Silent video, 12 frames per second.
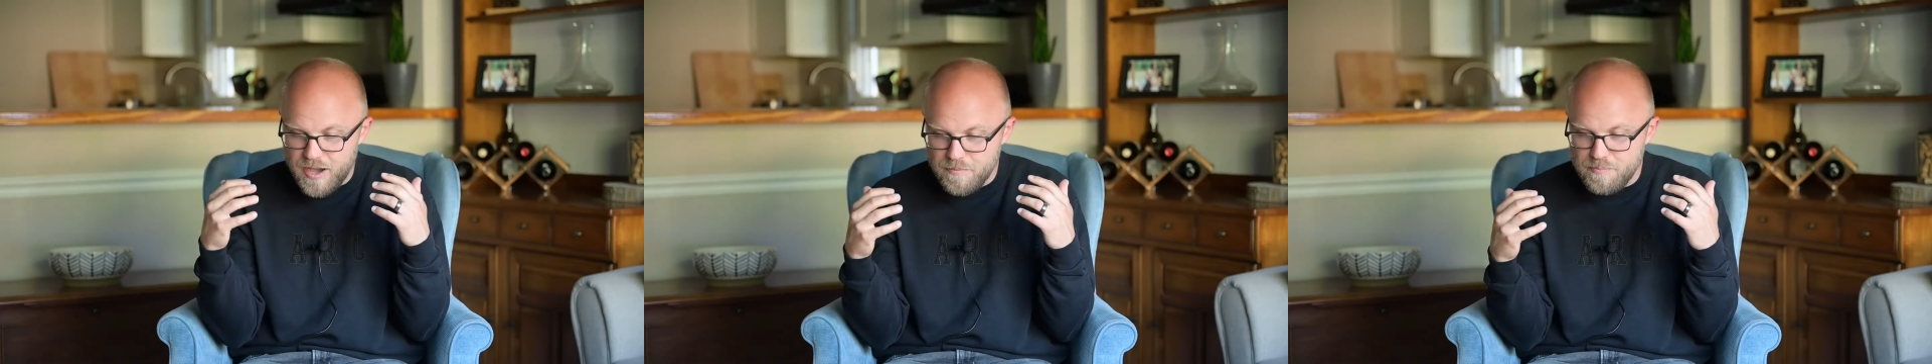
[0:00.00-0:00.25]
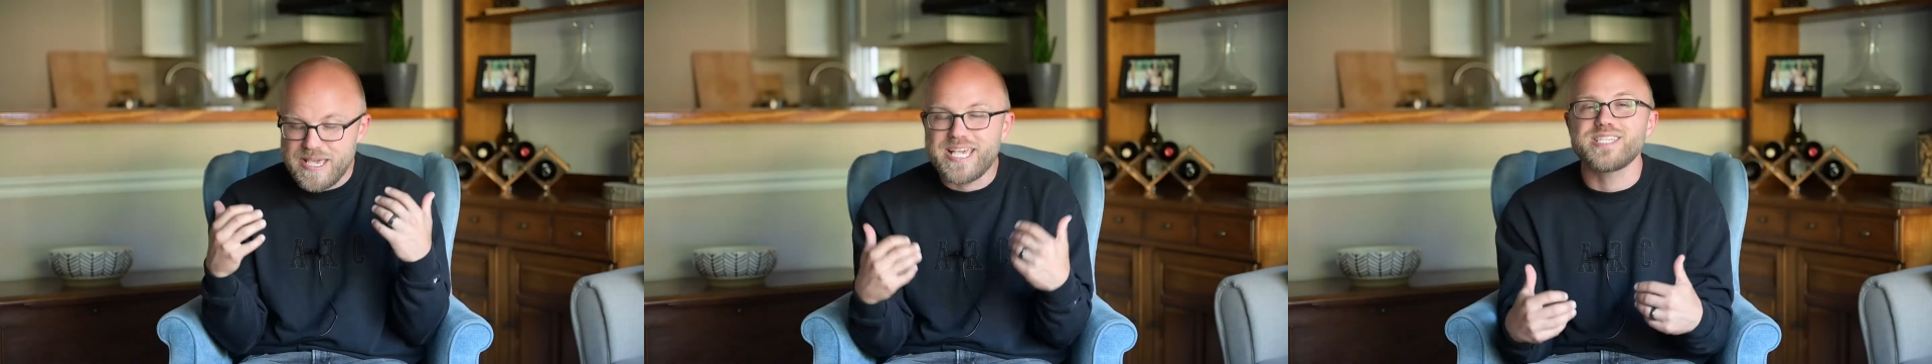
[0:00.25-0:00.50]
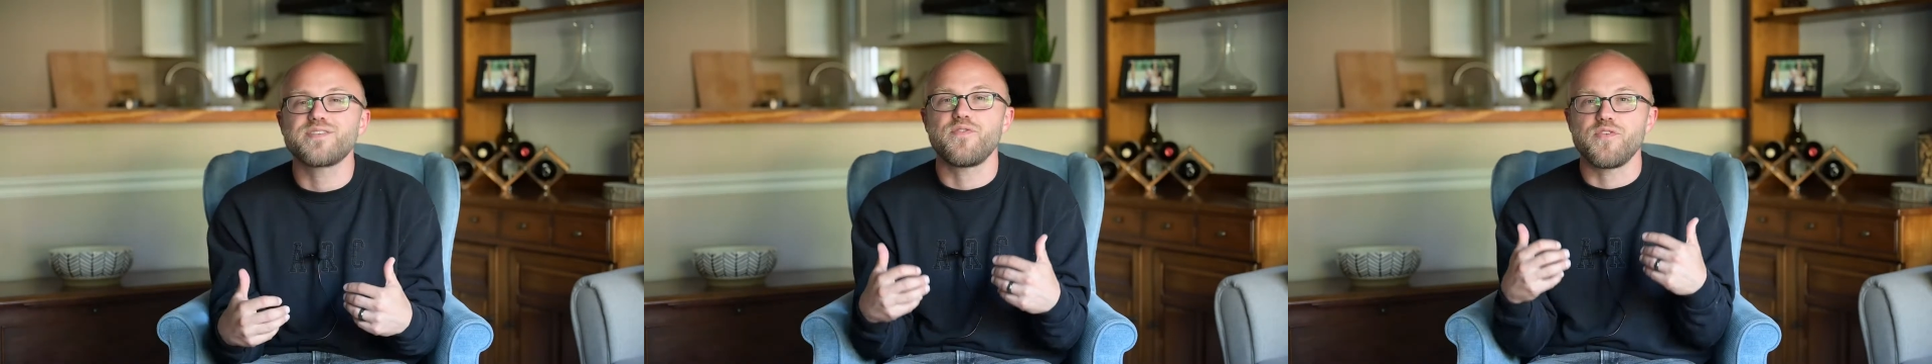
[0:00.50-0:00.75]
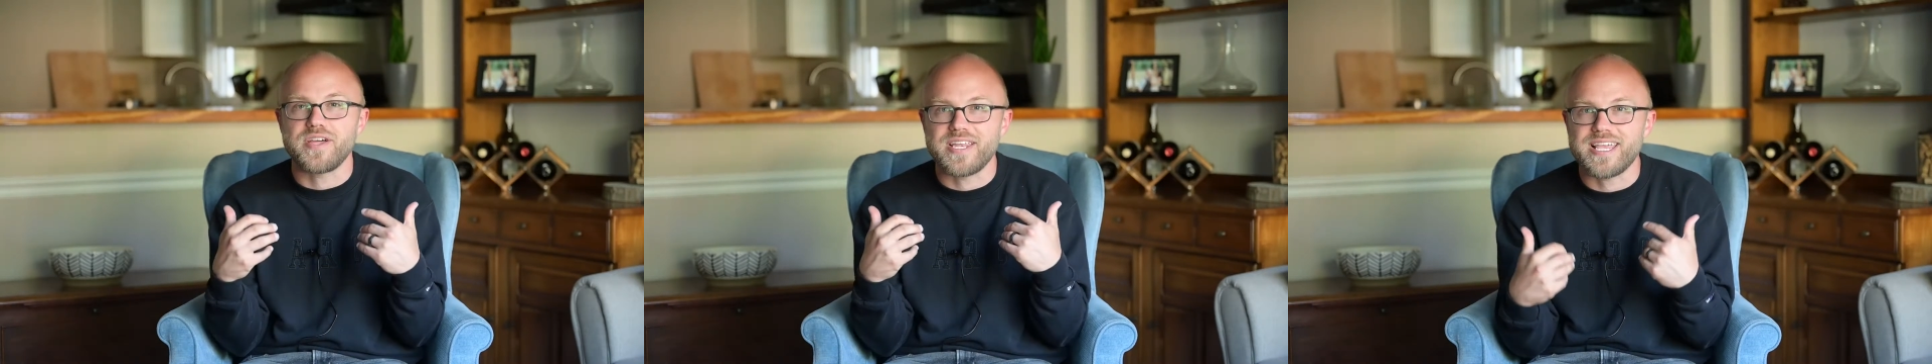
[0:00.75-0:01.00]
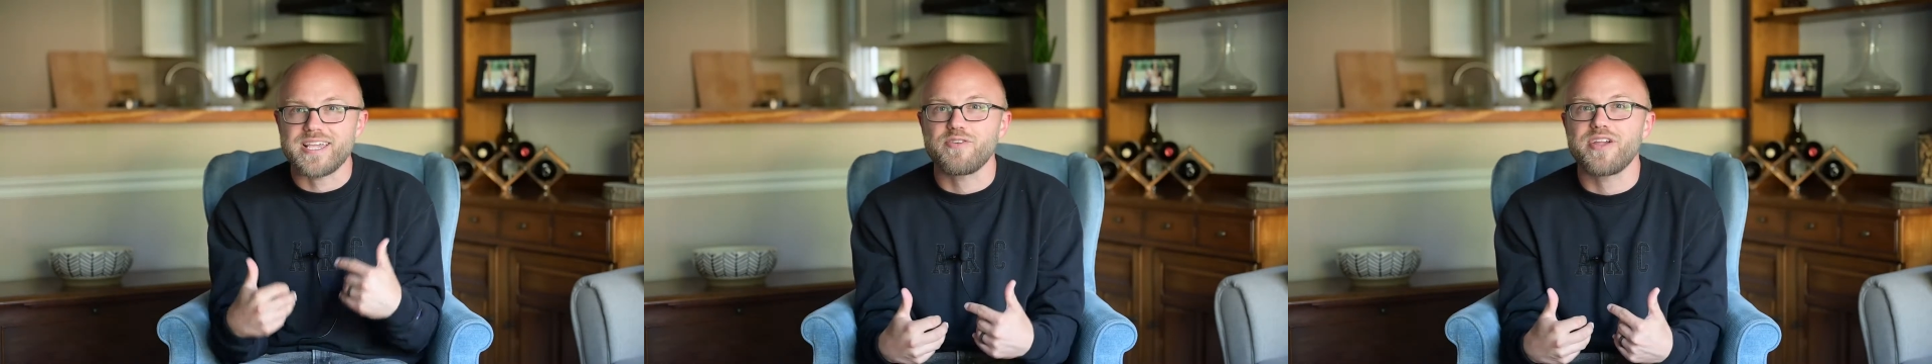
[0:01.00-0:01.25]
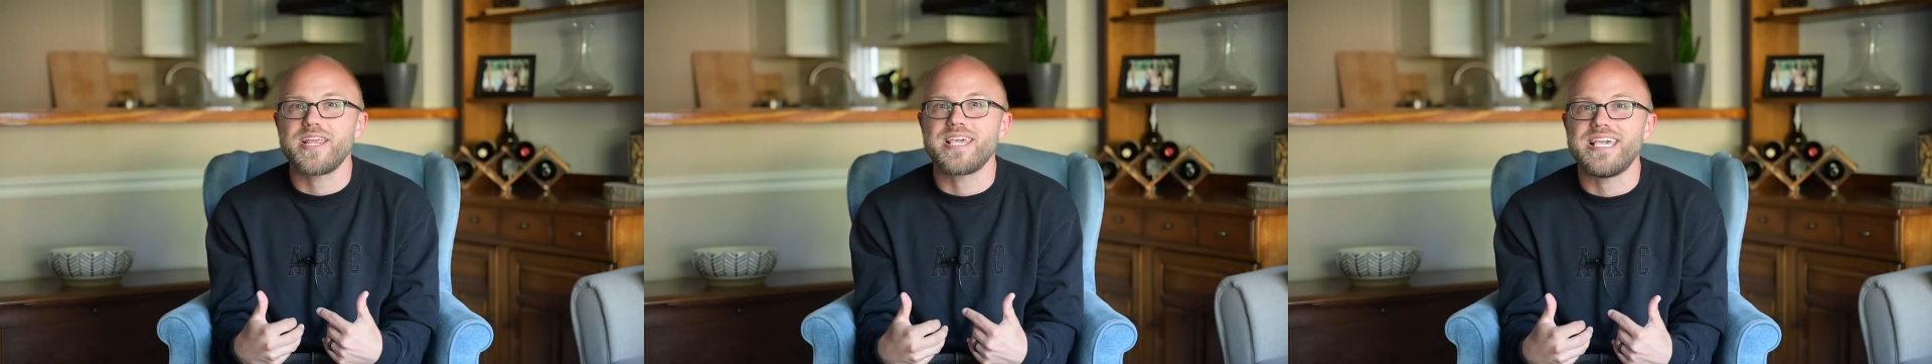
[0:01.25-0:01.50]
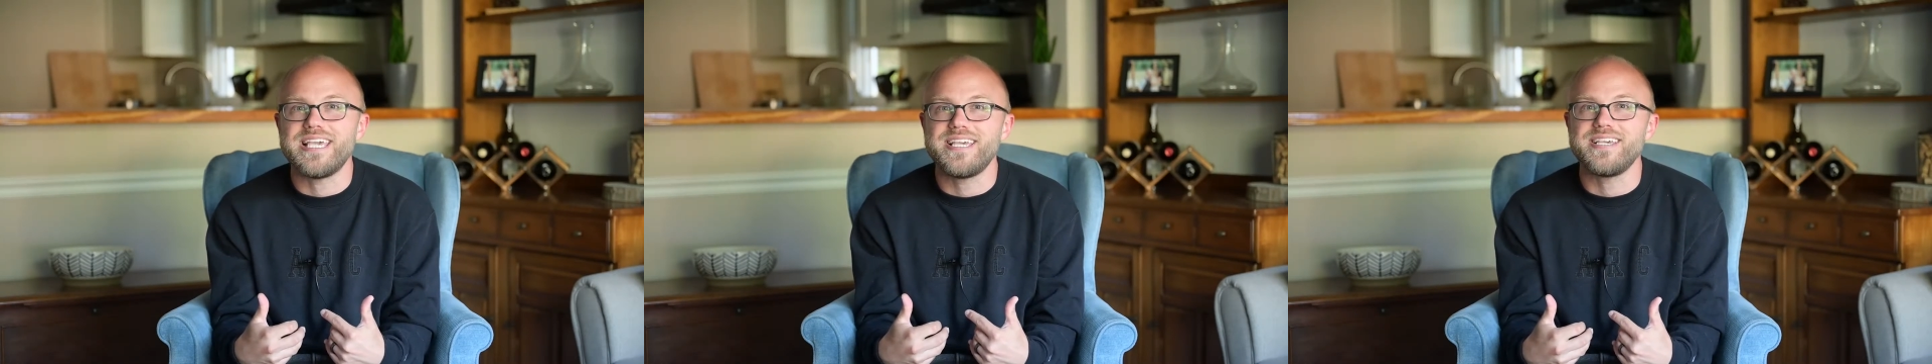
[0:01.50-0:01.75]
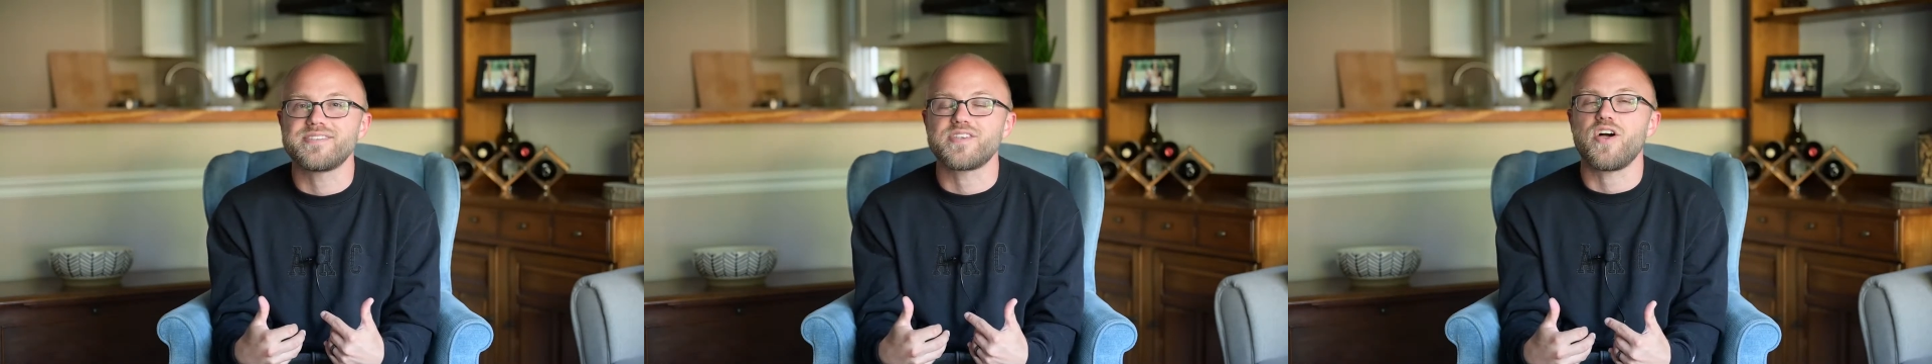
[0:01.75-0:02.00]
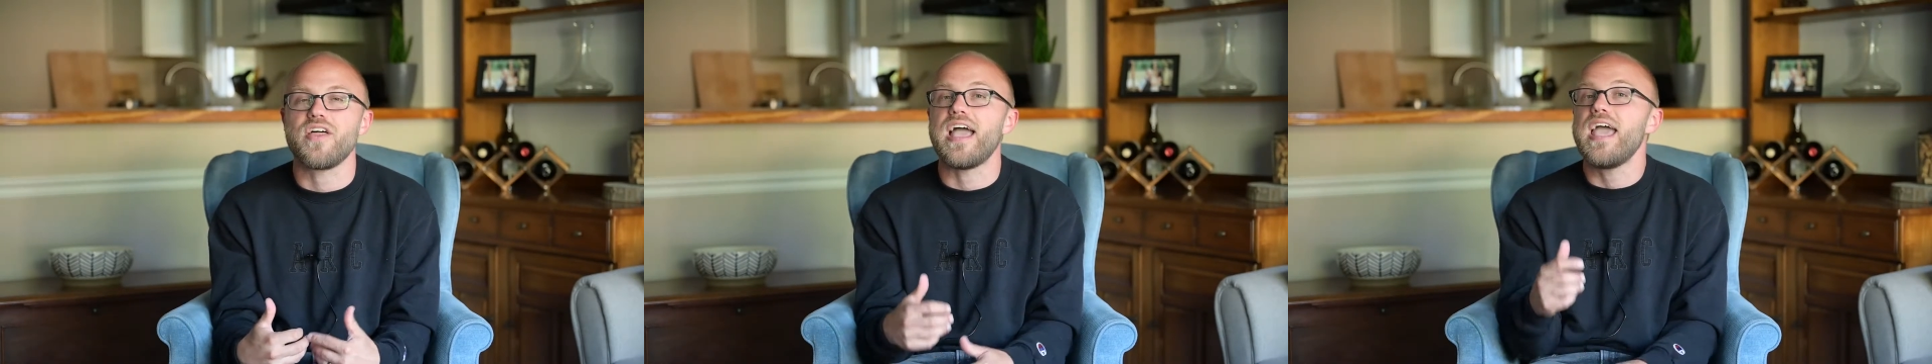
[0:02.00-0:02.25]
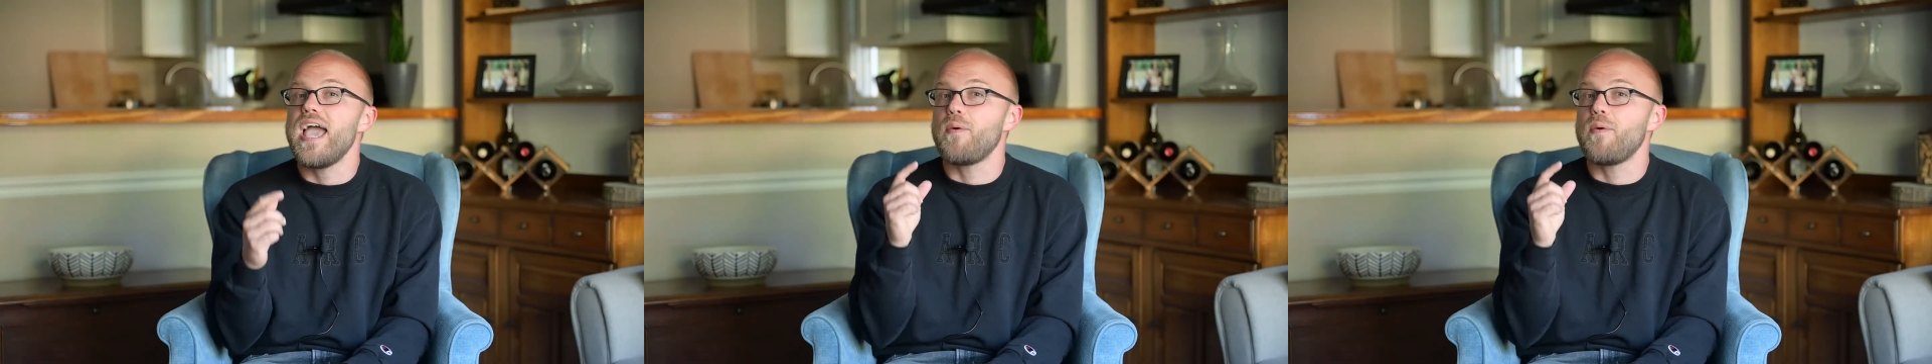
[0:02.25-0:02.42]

peaceful and creating ease and all that.